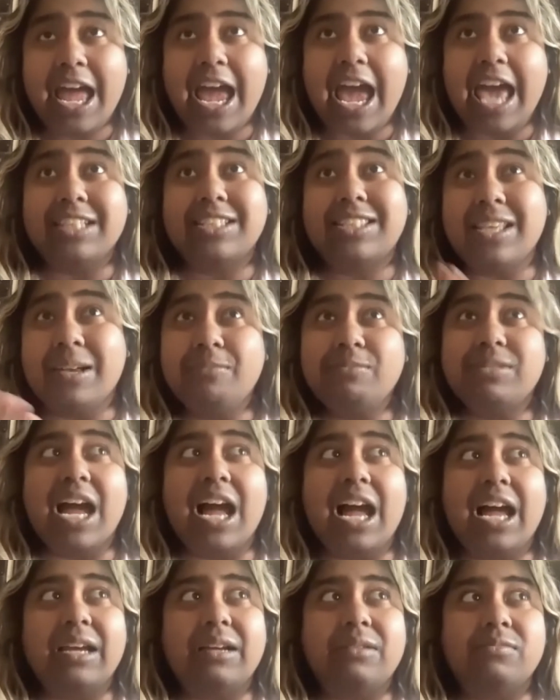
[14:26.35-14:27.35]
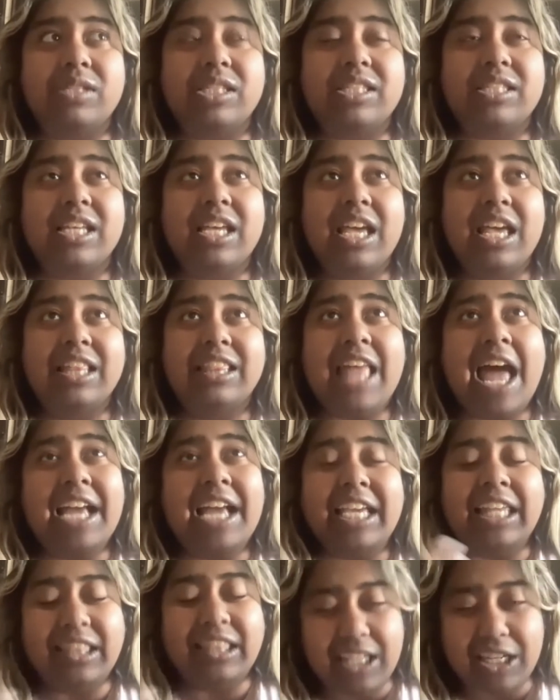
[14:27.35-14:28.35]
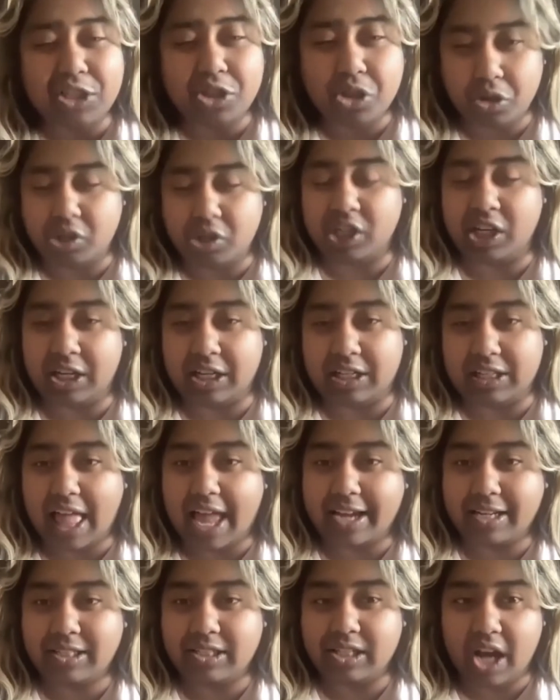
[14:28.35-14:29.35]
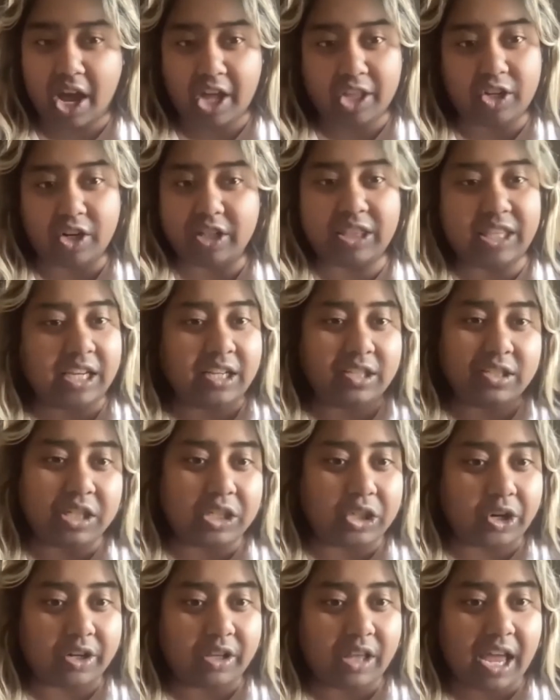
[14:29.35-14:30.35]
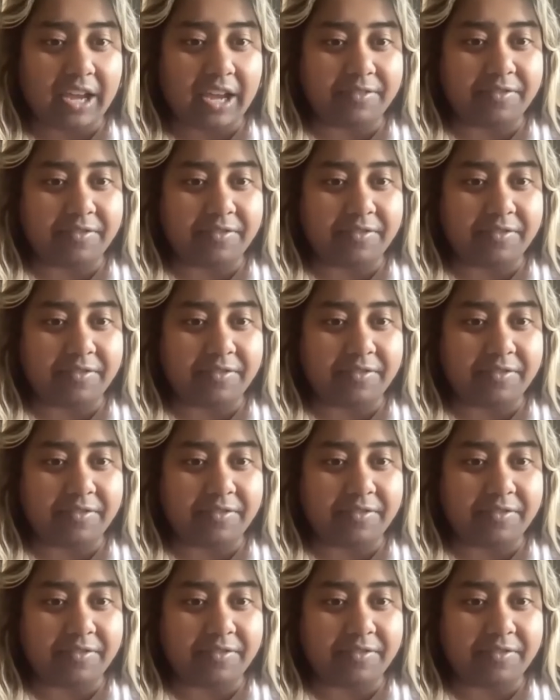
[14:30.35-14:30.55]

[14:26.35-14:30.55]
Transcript: And sometimes that can lead you to neglect other things in your life.